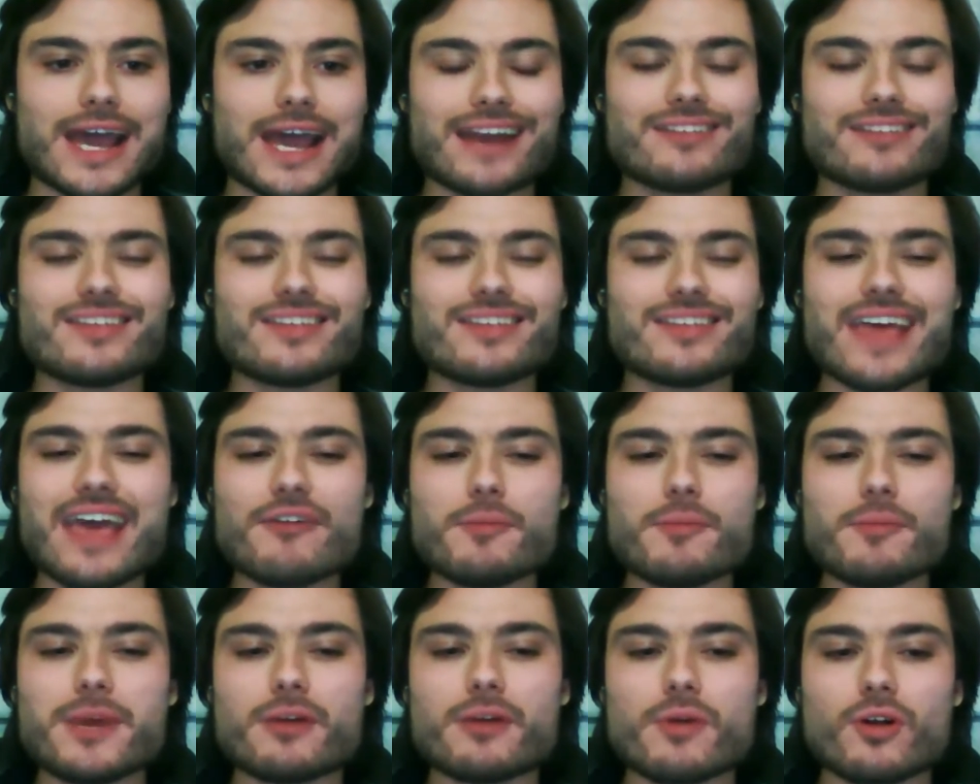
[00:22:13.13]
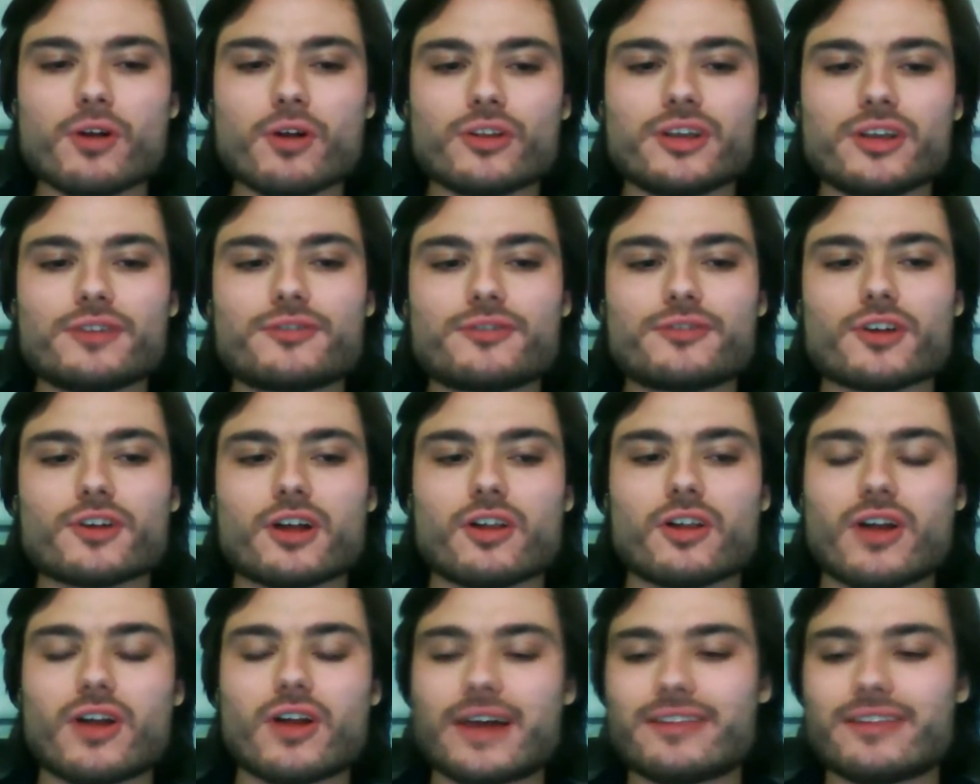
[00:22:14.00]
And has there ever been a role that you've
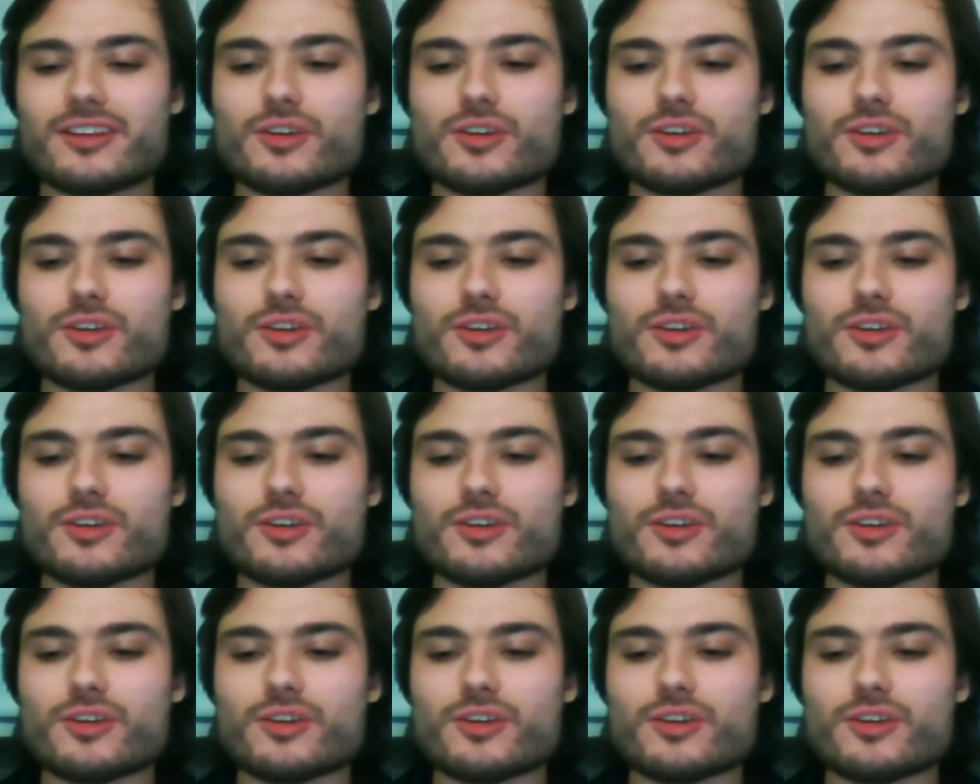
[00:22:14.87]
declined that you